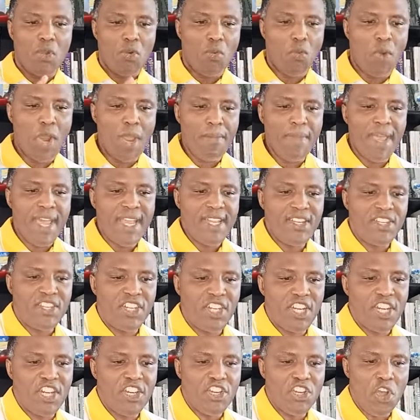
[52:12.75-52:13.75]
Women
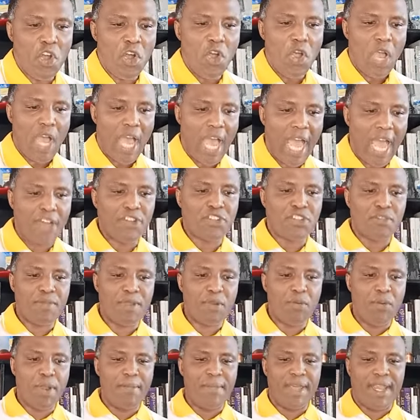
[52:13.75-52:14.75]
didn't know how to
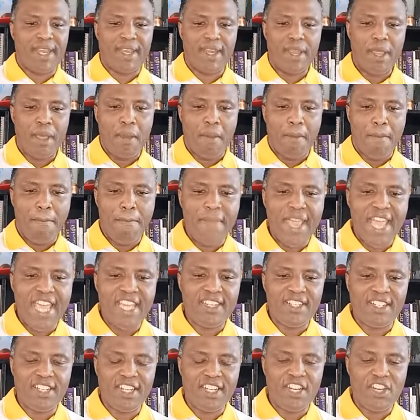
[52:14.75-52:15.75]
be women.
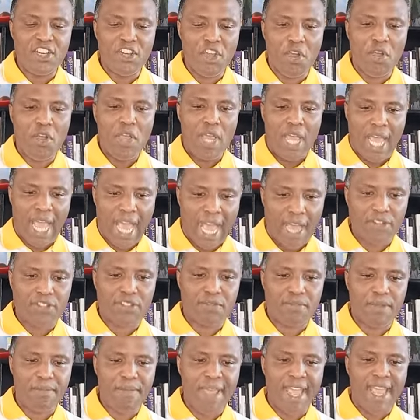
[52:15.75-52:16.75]
Men didn't know how
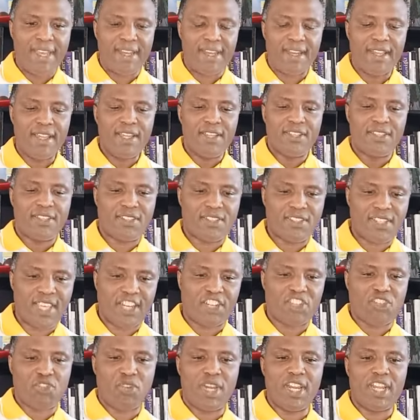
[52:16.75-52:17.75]
to be men
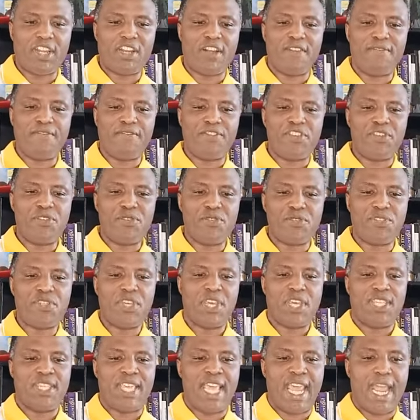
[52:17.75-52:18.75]
sexually confused,
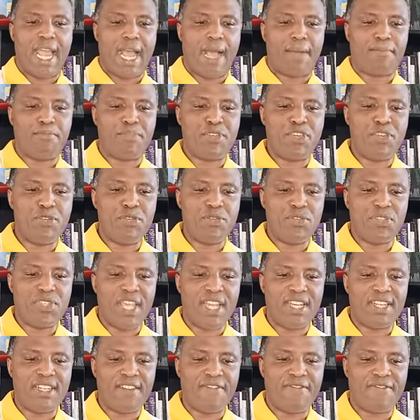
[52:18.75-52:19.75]
they abused
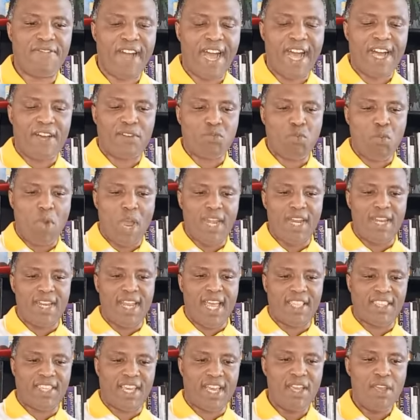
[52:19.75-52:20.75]
and defiled one
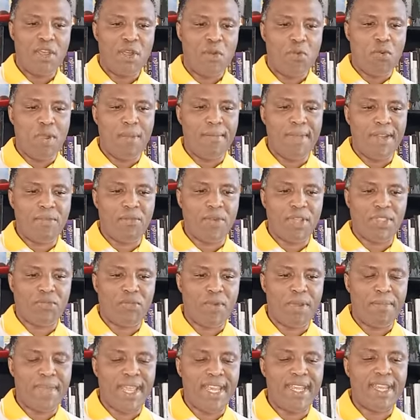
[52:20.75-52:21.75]
another, women with
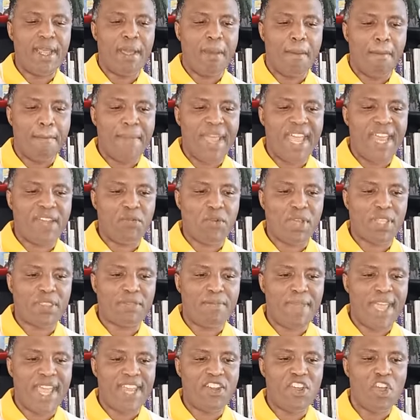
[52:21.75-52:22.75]
women, men
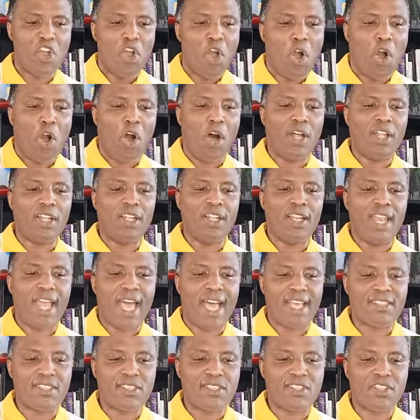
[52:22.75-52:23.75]
with men, all
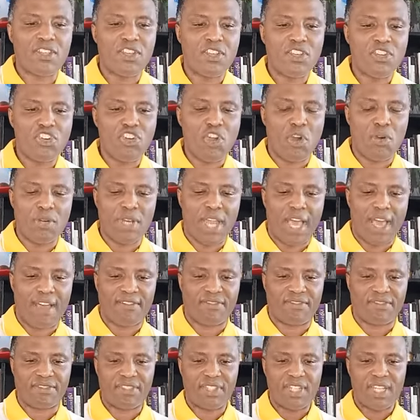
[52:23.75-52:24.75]
lust, no
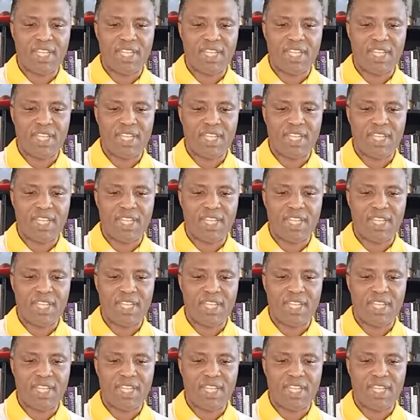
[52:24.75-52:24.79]
love.